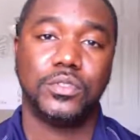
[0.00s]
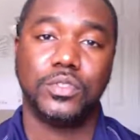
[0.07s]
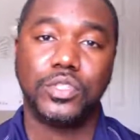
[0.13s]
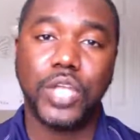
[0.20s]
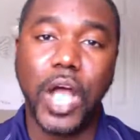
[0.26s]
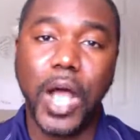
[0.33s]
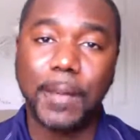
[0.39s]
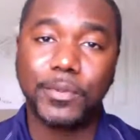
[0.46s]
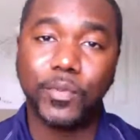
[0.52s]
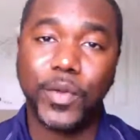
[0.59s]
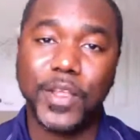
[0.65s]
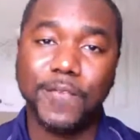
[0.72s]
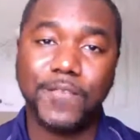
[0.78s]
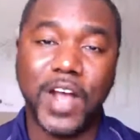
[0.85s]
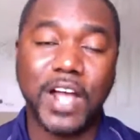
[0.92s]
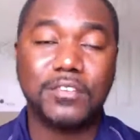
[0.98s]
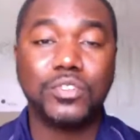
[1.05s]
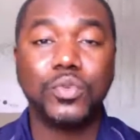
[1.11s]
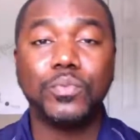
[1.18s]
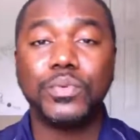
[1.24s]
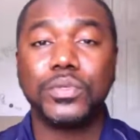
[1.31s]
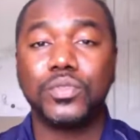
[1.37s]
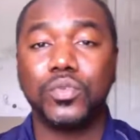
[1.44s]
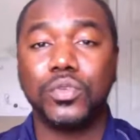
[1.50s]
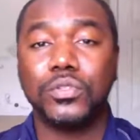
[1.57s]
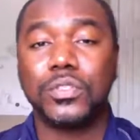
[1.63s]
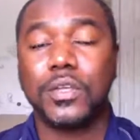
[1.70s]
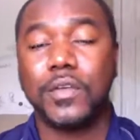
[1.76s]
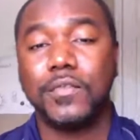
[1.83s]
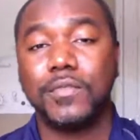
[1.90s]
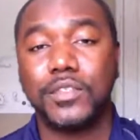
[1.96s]
top 25 super tools
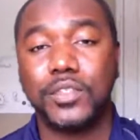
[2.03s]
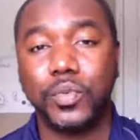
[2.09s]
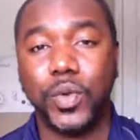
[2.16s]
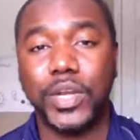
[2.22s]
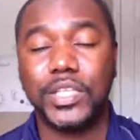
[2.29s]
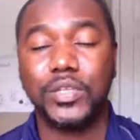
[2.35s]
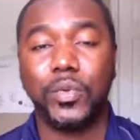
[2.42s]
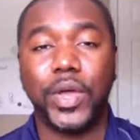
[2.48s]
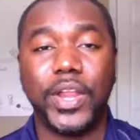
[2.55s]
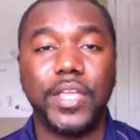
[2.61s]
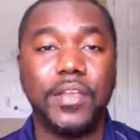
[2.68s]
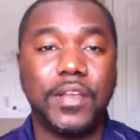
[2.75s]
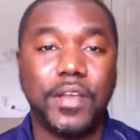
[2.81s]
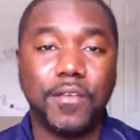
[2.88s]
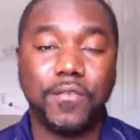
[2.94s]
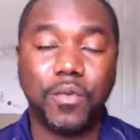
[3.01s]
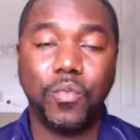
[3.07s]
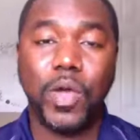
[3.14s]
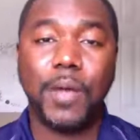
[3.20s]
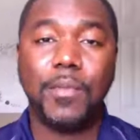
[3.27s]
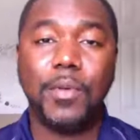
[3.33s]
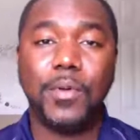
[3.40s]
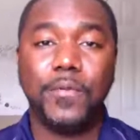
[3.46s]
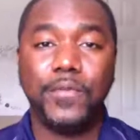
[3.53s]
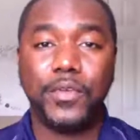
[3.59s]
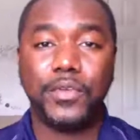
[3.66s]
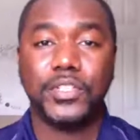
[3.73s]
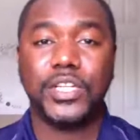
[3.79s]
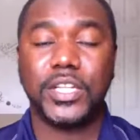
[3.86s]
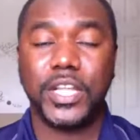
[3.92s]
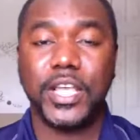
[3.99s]
for 2020 from Web Mobile
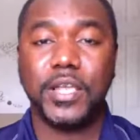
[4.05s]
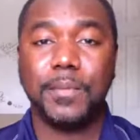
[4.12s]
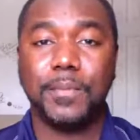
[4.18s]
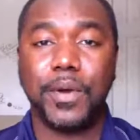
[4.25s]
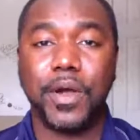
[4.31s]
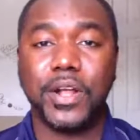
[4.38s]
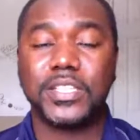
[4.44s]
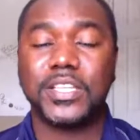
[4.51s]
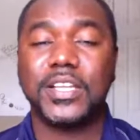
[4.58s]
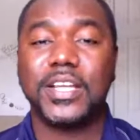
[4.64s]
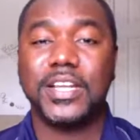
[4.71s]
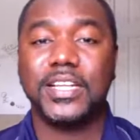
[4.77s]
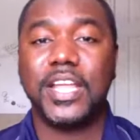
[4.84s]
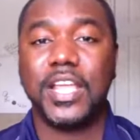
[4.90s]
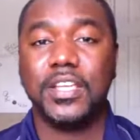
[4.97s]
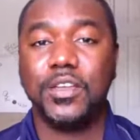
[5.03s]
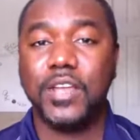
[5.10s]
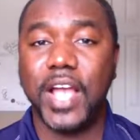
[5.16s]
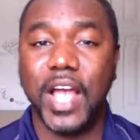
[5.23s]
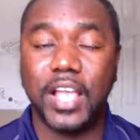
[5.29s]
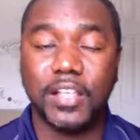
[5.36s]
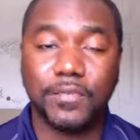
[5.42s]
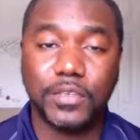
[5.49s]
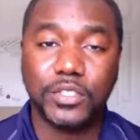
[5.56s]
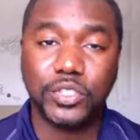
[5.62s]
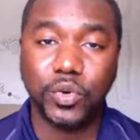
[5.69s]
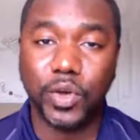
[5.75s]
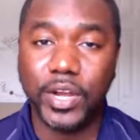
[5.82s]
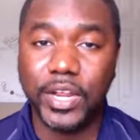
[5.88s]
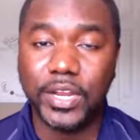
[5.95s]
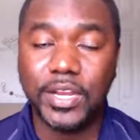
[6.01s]
Fusion, Lincoln Parks. Thank you guys for
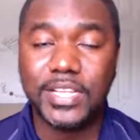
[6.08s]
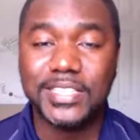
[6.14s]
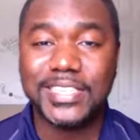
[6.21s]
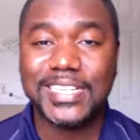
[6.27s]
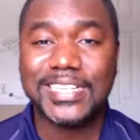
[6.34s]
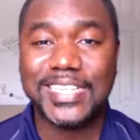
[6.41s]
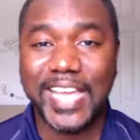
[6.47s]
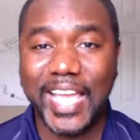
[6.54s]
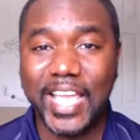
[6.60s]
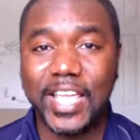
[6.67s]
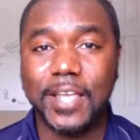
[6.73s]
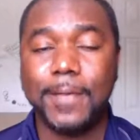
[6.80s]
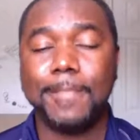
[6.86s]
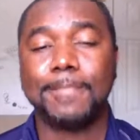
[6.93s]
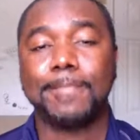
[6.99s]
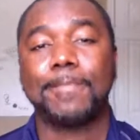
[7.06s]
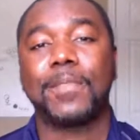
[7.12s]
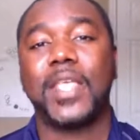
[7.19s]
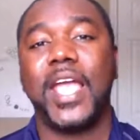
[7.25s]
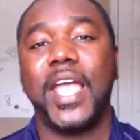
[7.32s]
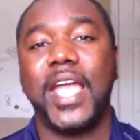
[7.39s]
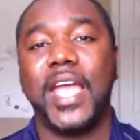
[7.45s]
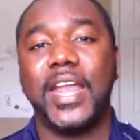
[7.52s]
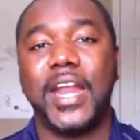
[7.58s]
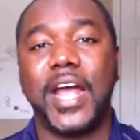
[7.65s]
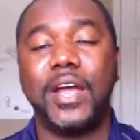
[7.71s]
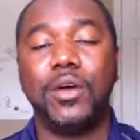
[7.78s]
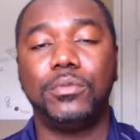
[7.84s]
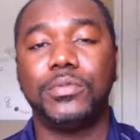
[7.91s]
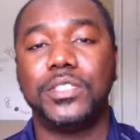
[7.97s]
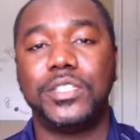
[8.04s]
joining today, and I
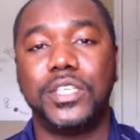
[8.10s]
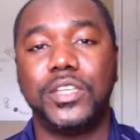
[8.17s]
hope to see